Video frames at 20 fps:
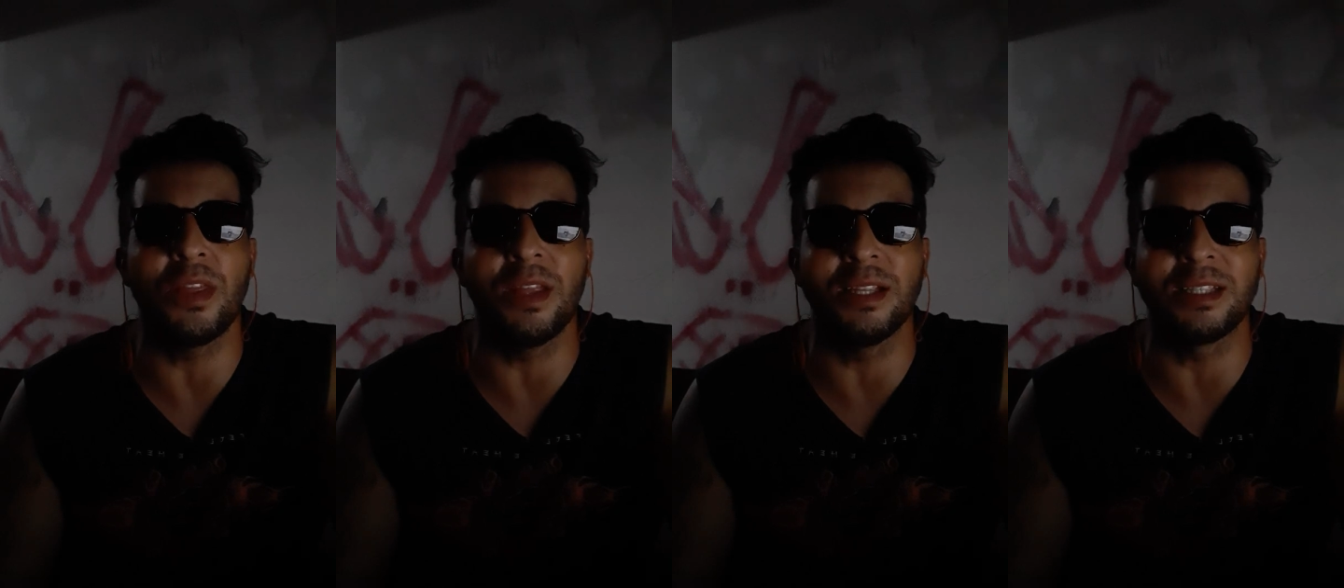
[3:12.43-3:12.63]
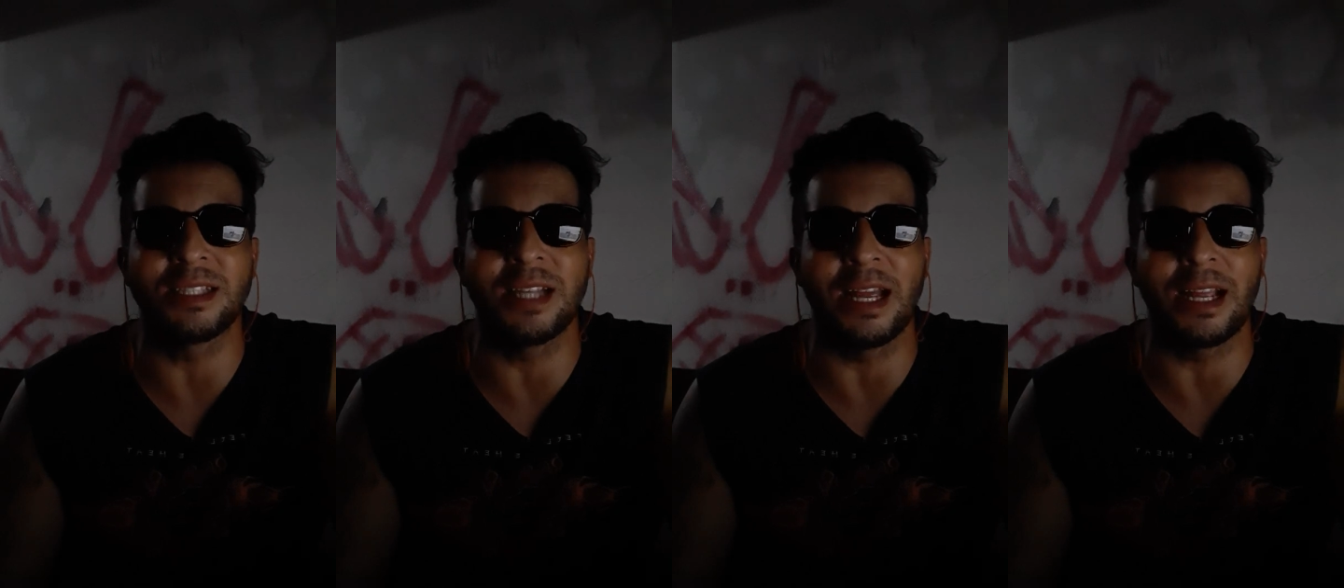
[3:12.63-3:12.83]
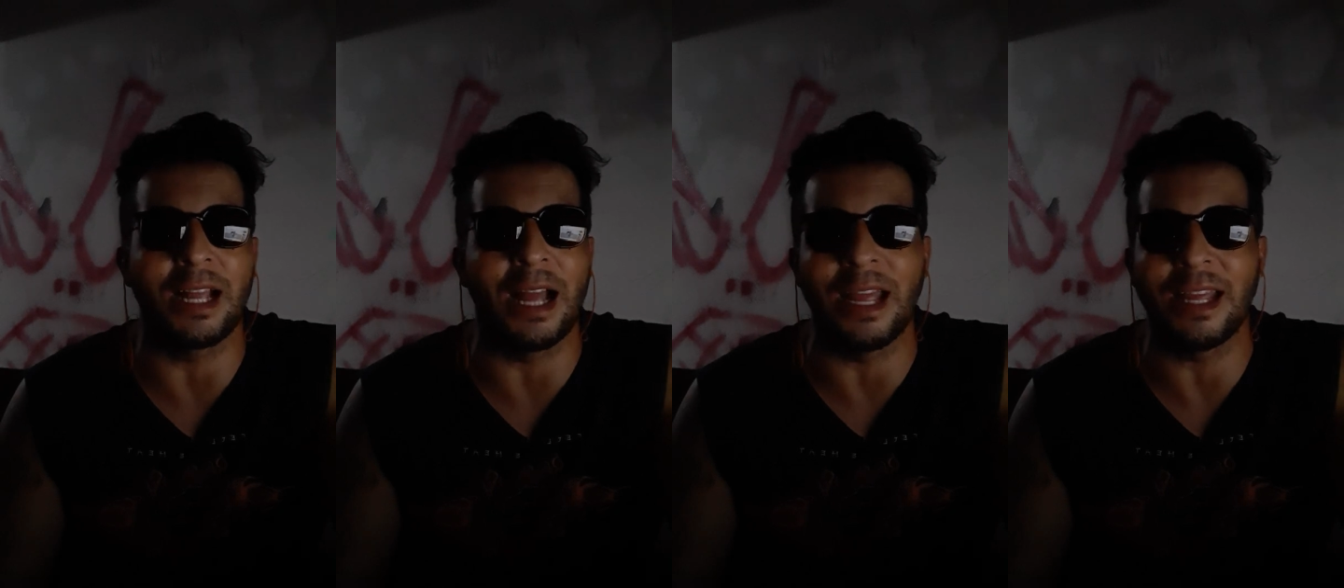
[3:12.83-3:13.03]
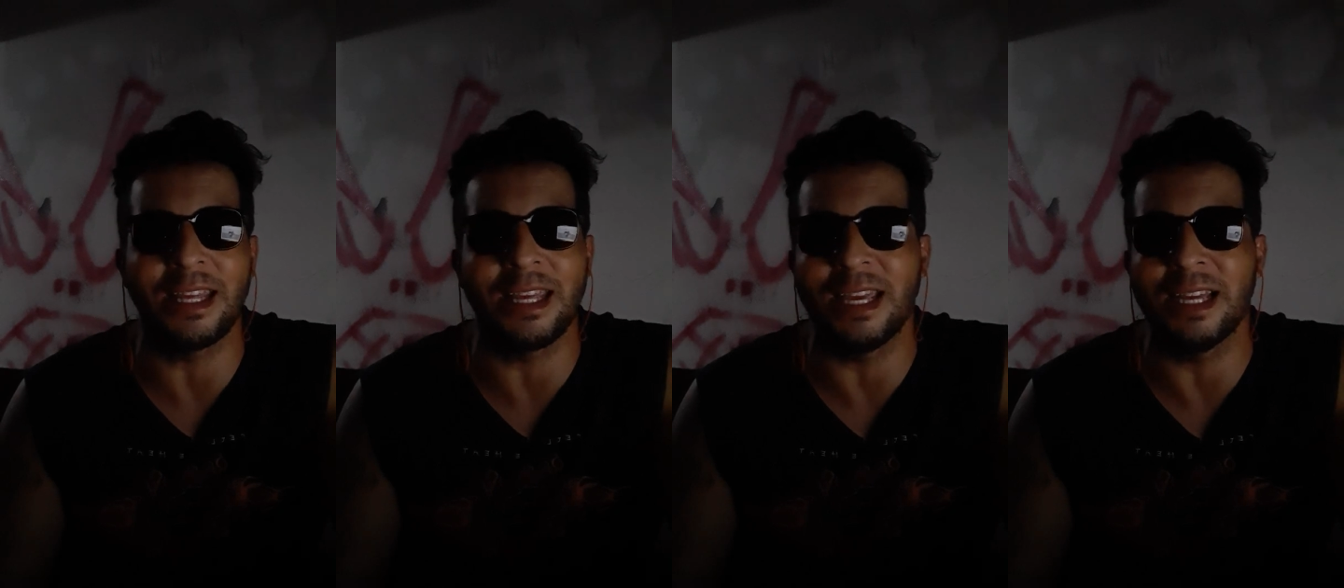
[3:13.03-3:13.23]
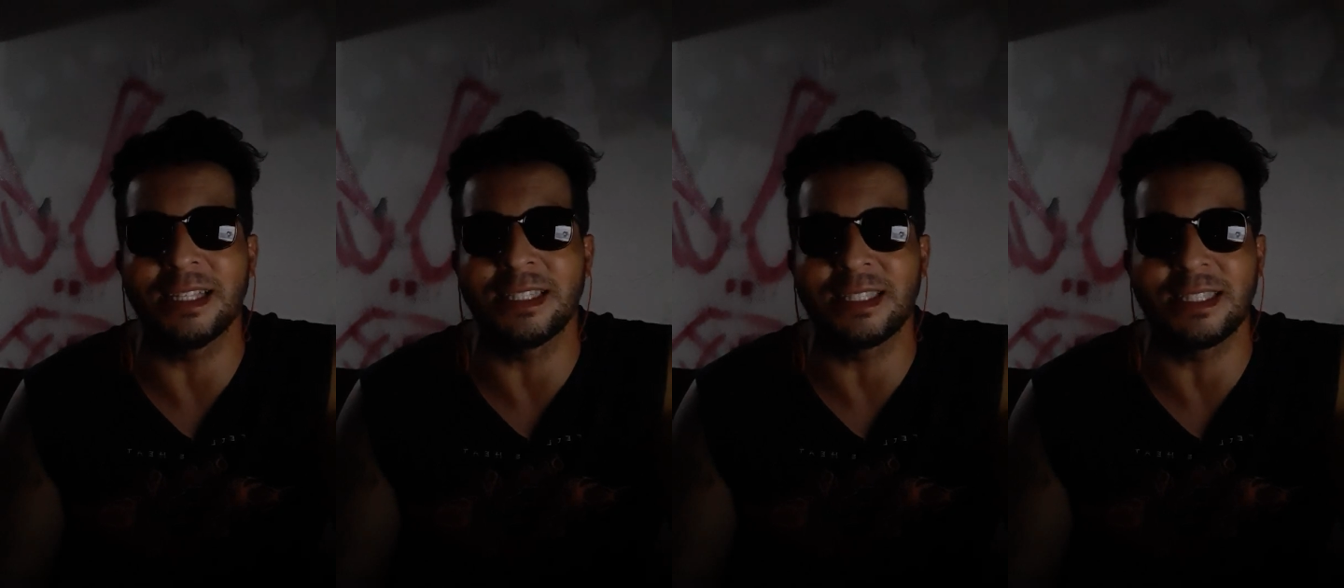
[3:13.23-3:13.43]
It's like I
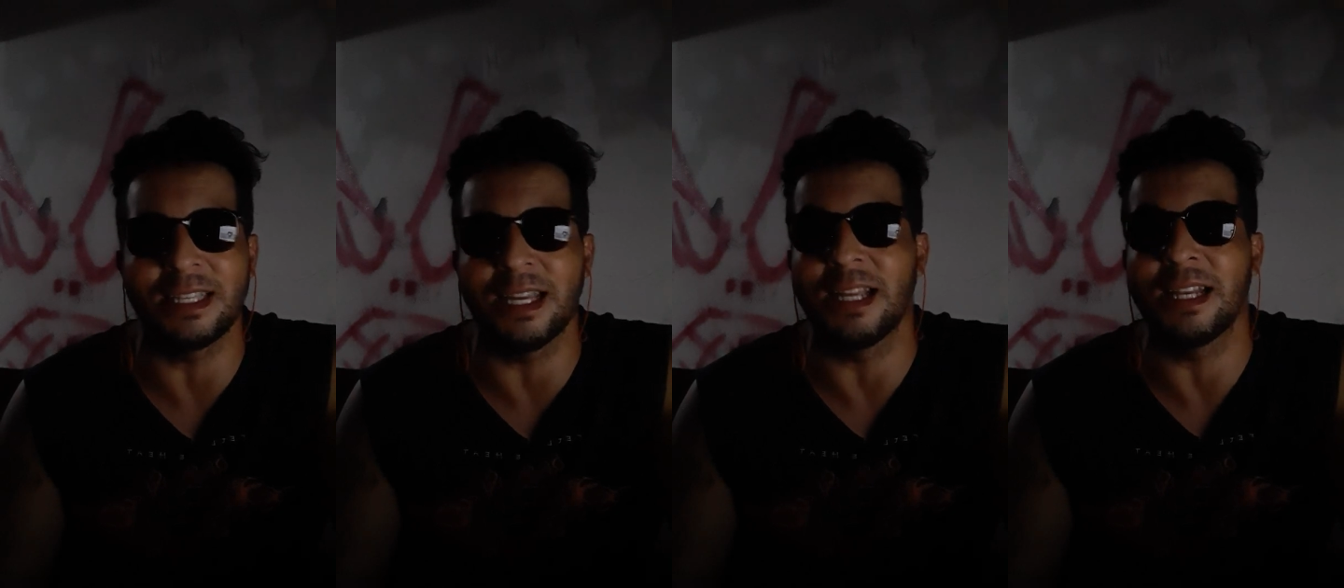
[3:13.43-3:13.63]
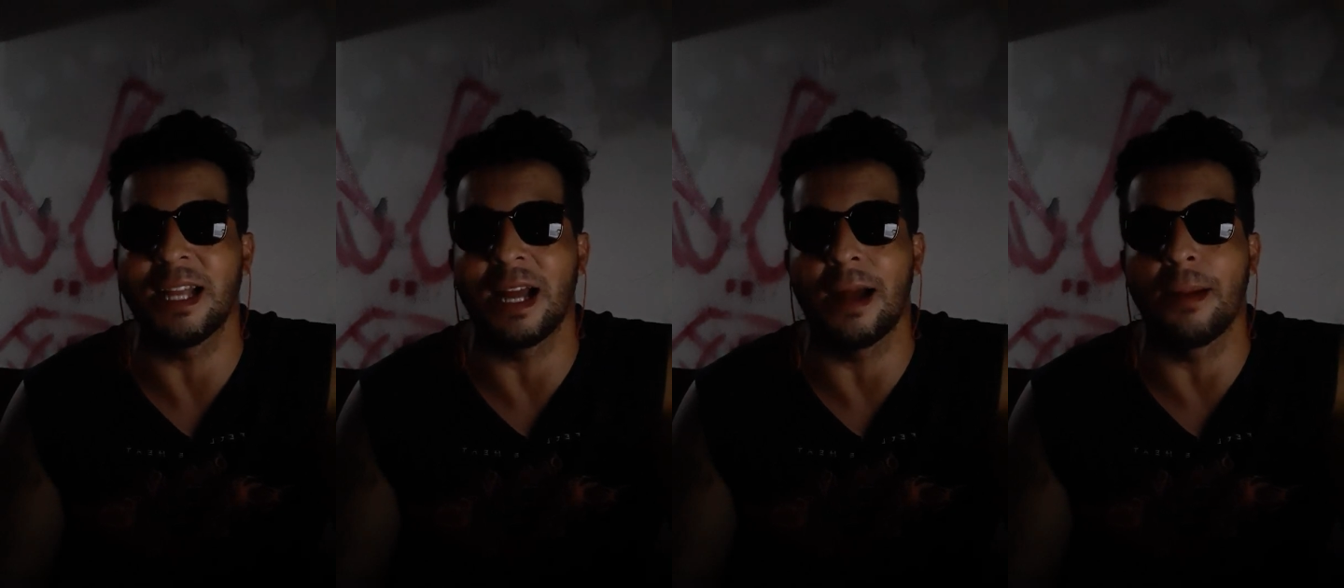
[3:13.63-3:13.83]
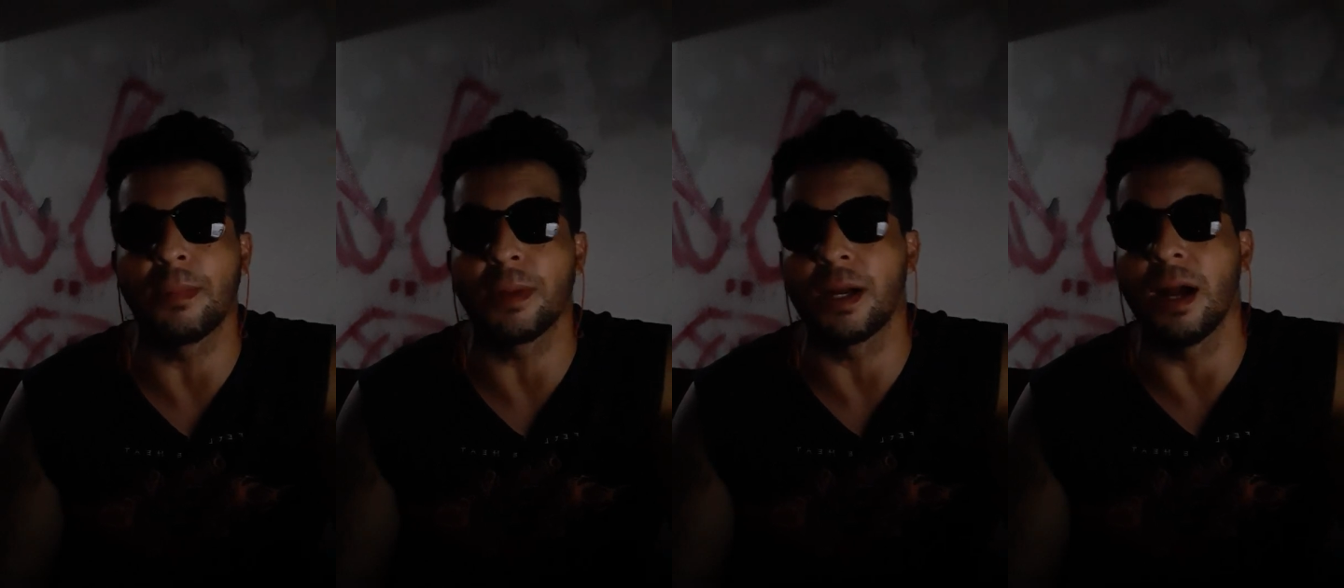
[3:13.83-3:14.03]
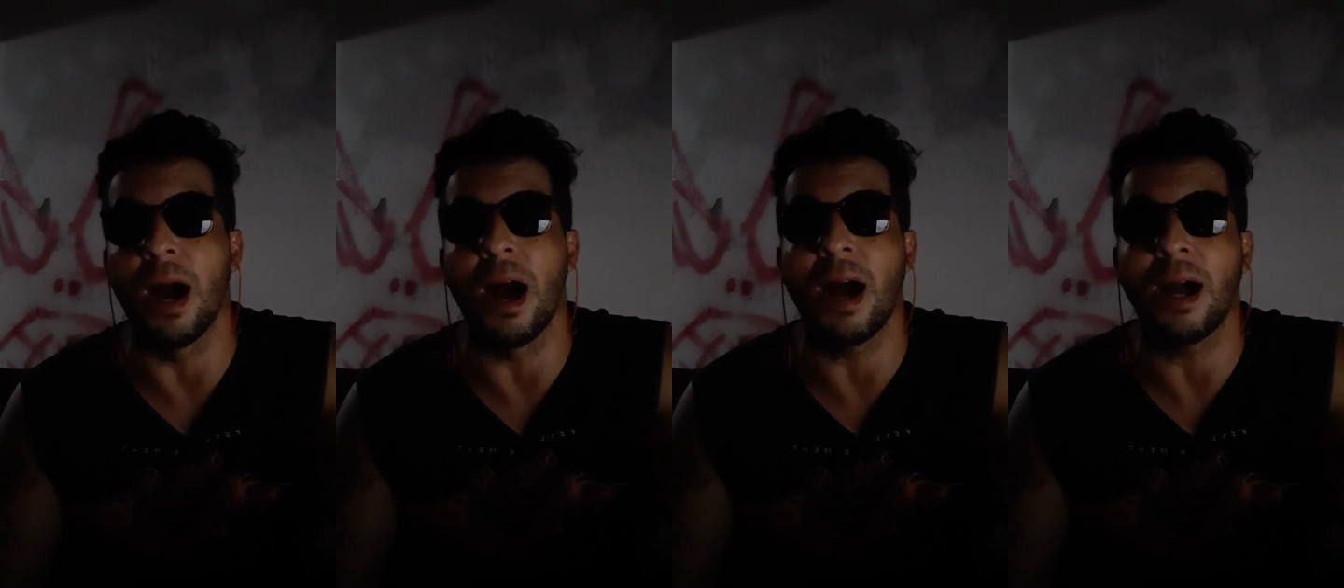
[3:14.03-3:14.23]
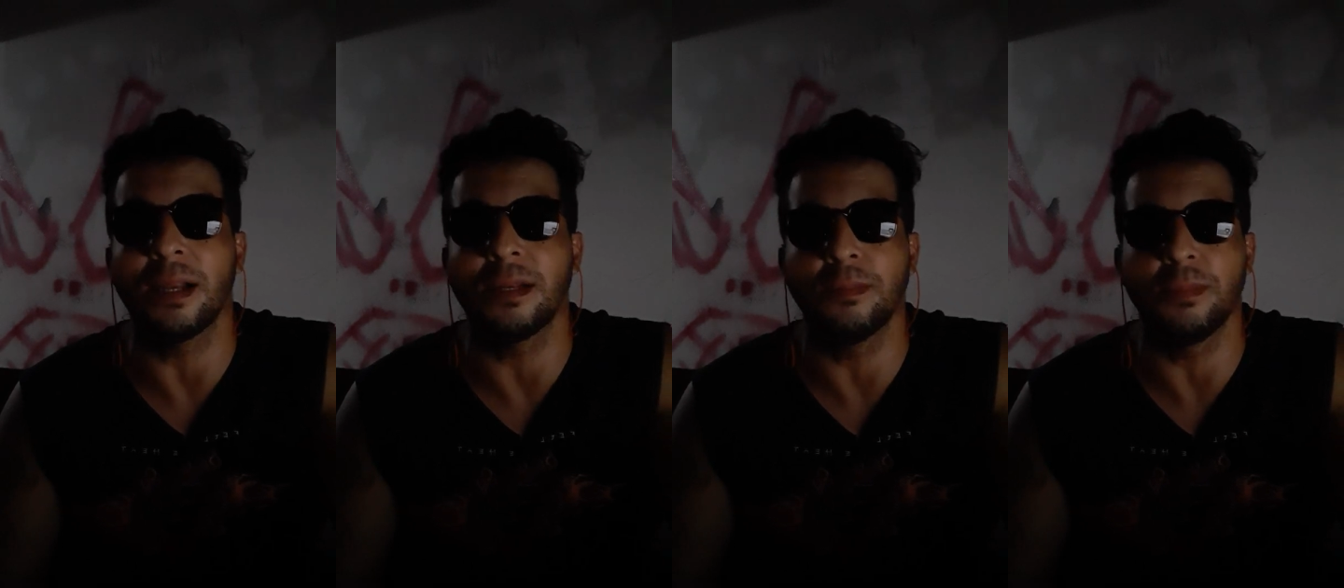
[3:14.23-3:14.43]
can't say that I'm
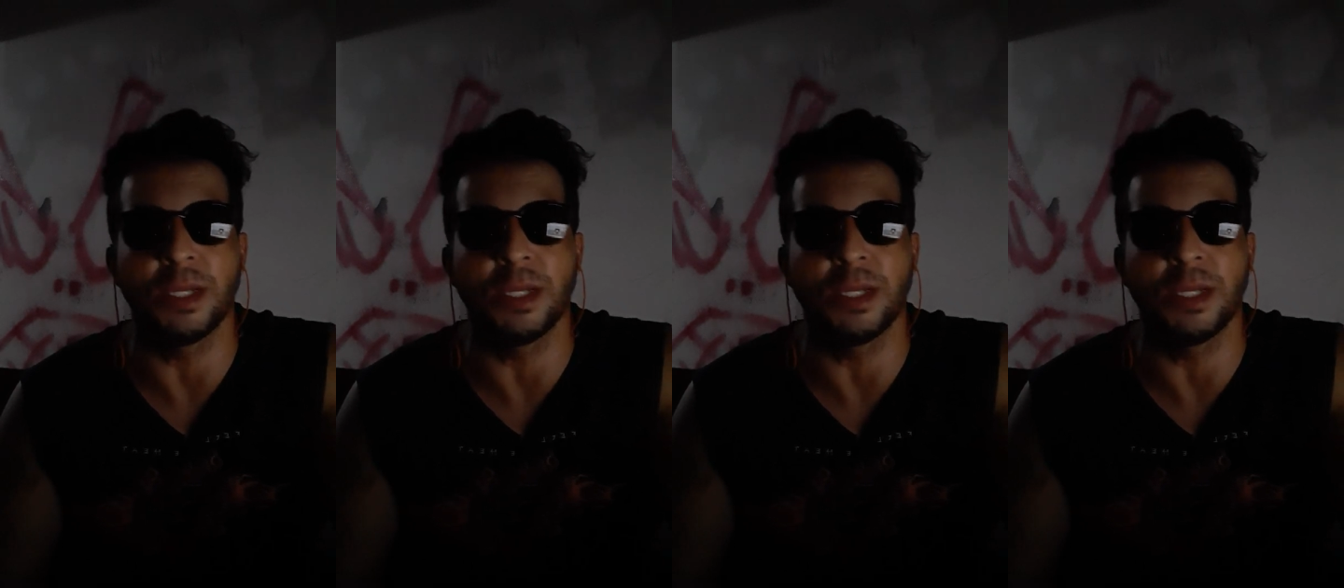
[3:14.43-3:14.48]
God,